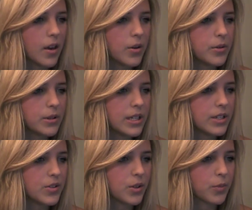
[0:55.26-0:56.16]
Who
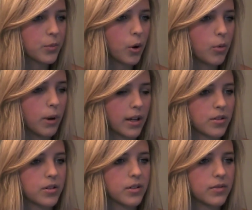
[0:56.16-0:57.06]
is your role
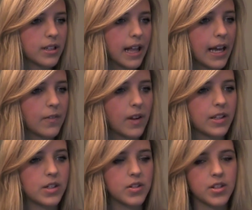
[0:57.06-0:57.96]
model in real life
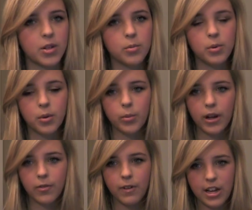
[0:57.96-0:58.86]
and YouTube?
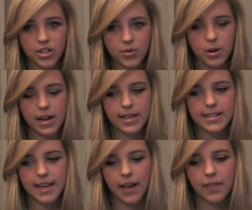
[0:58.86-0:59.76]
Well,
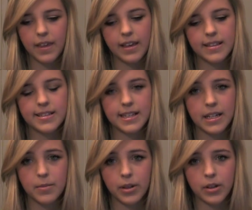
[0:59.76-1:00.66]
fashion-wise, I think
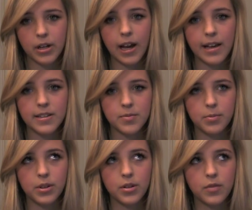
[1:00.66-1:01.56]
Sienna Miller has
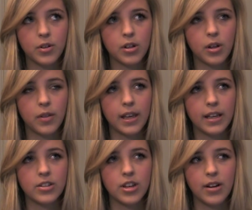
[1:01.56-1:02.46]
beautiful
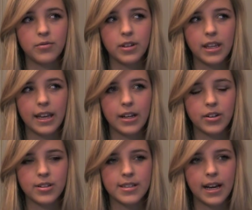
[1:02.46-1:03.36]
clothing and I really like
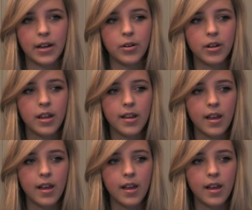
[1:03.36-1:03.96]
her style.